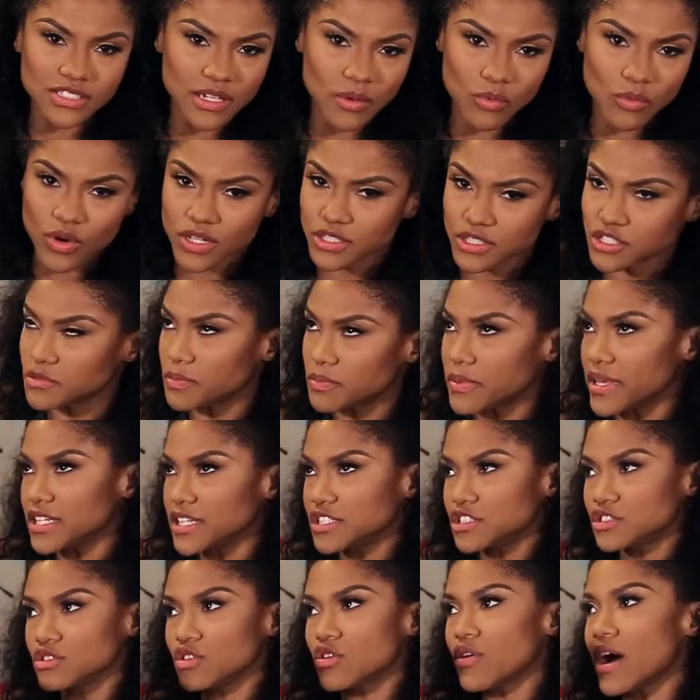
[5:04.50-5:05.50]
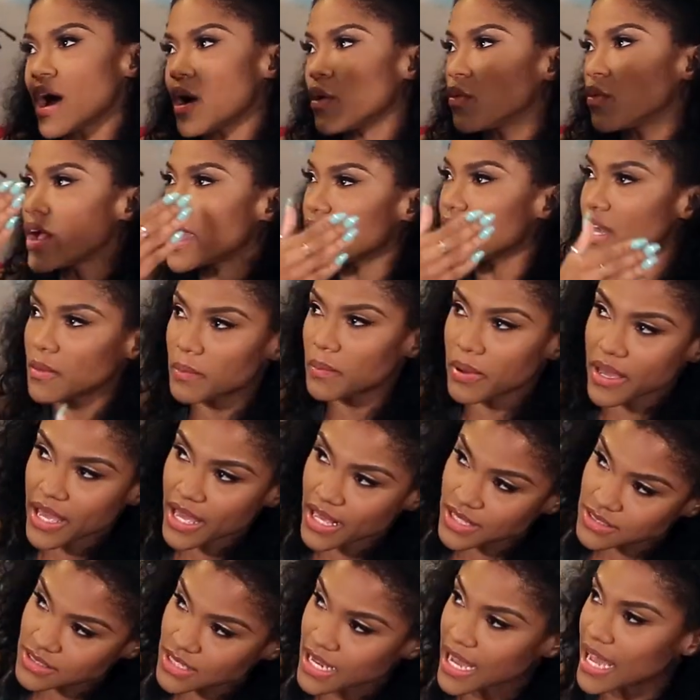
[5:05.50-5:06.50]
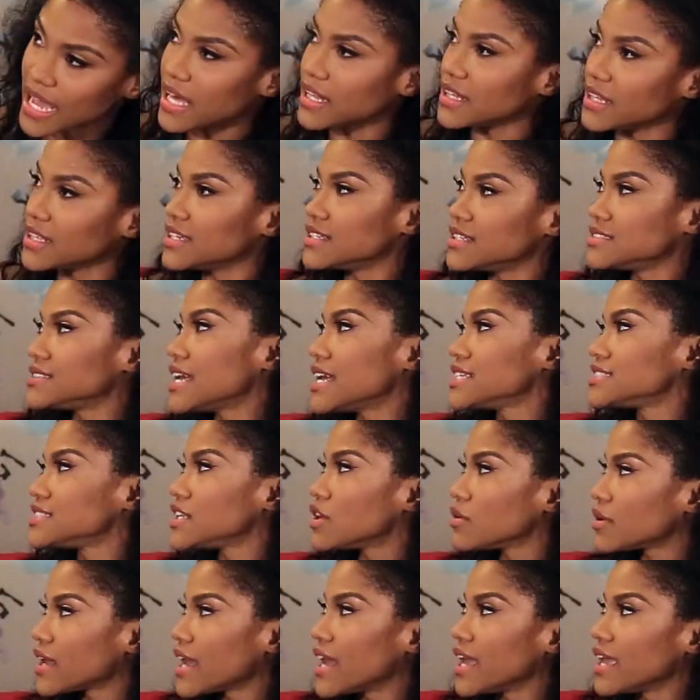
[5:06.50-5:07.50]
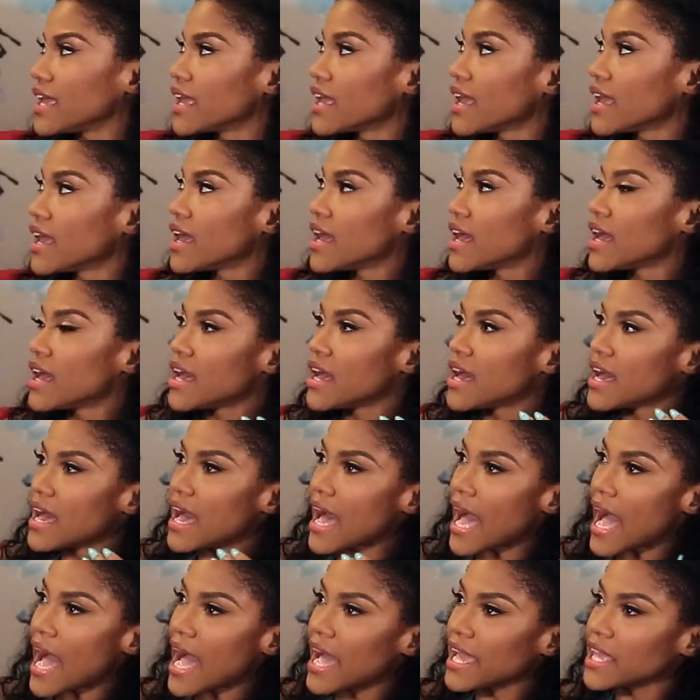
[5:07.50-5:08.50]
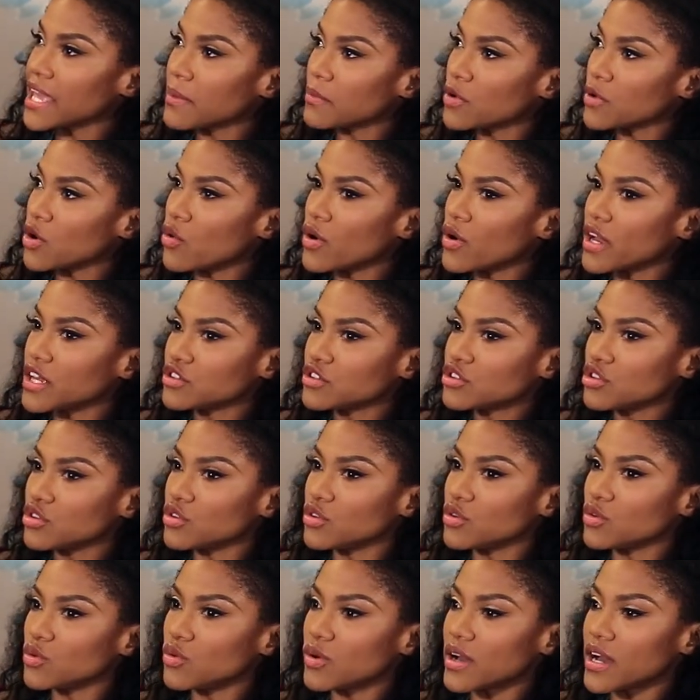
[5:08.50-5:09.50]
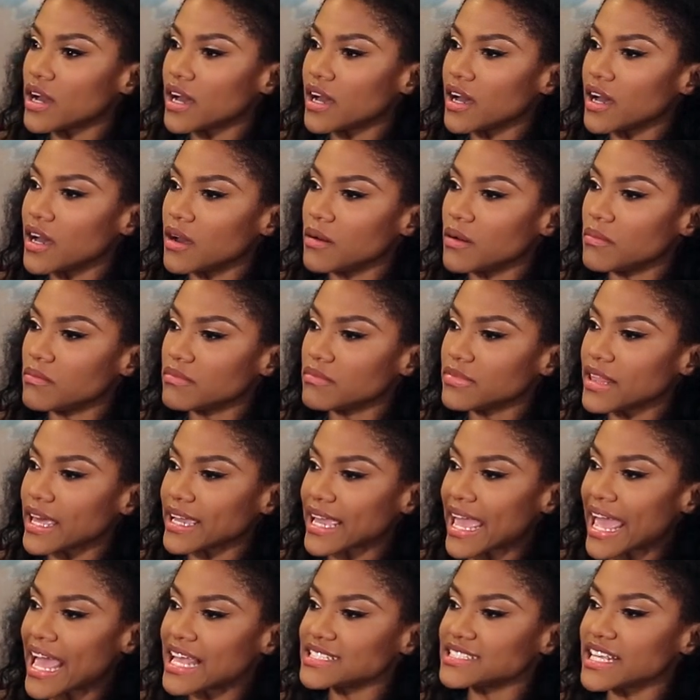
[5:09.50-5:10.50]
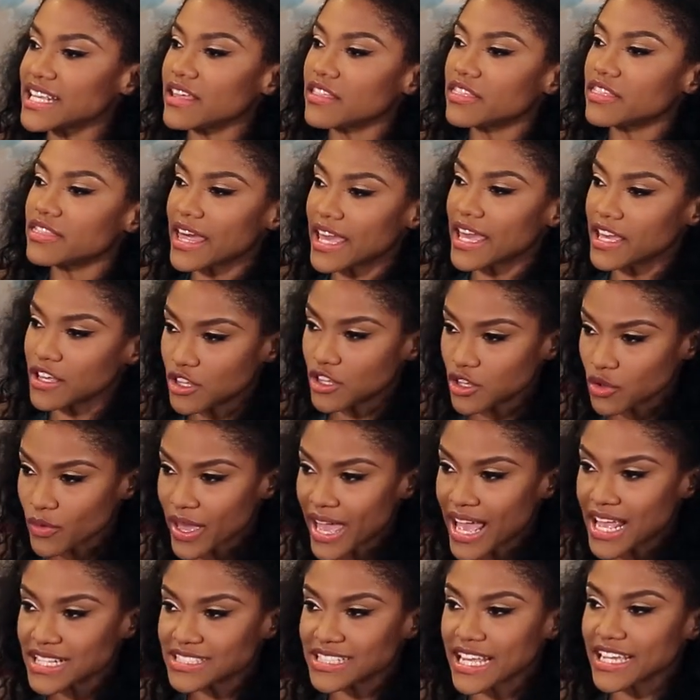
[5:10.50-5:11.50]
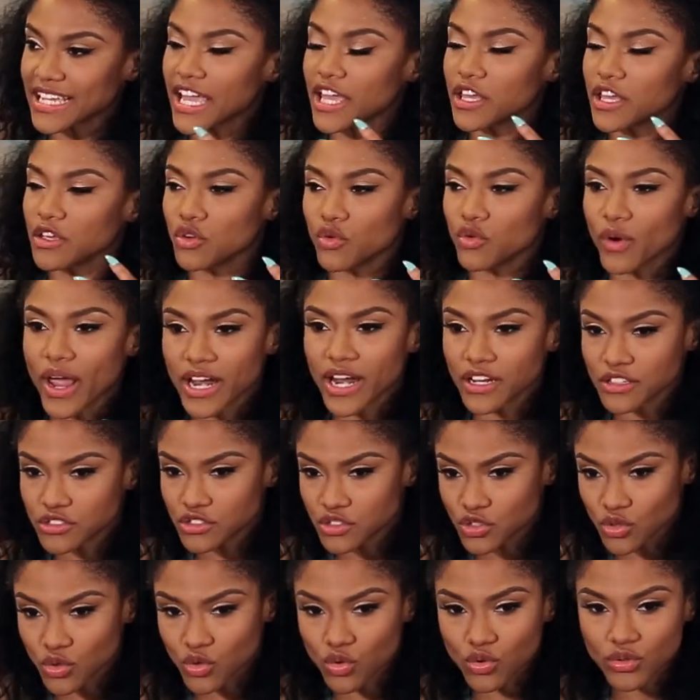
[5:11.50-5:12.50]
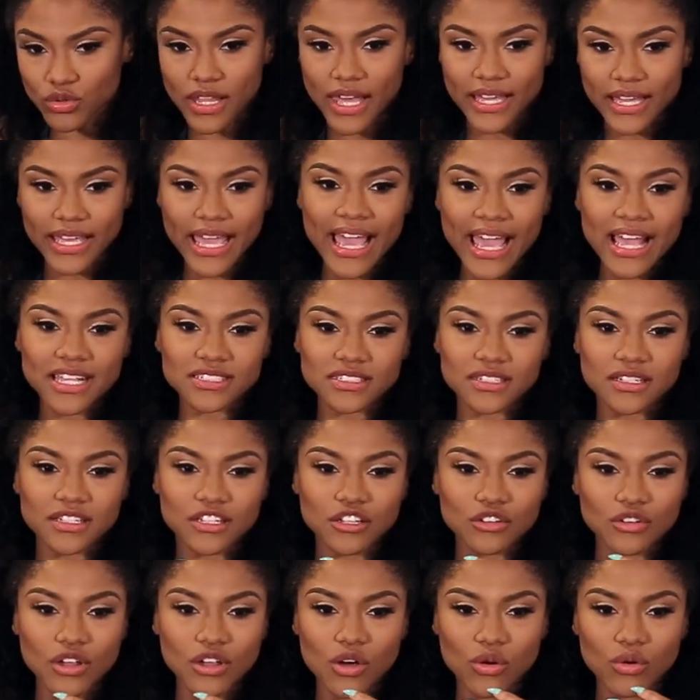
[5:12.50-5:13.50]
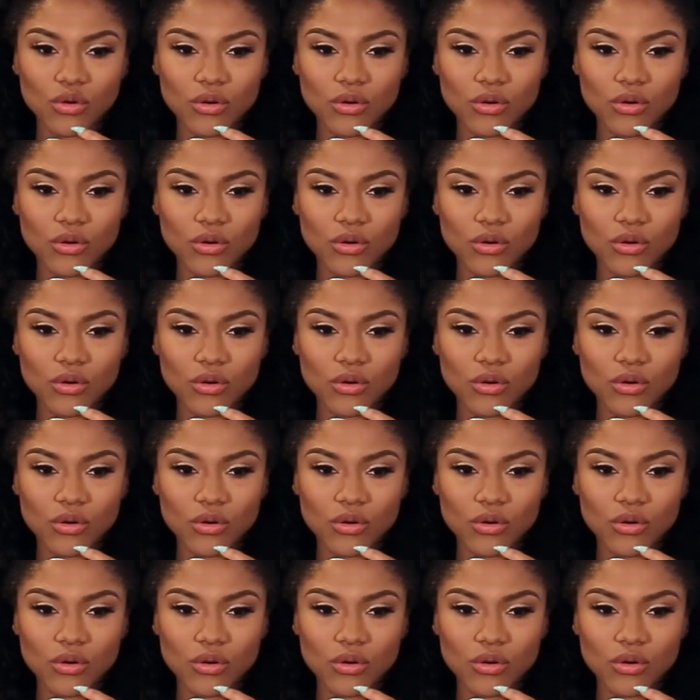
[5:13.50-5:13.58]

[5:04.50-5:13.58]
for someone special. I waited past college. I said, okay, I am going to, like, as a thank you, as like a gratitude, like as a,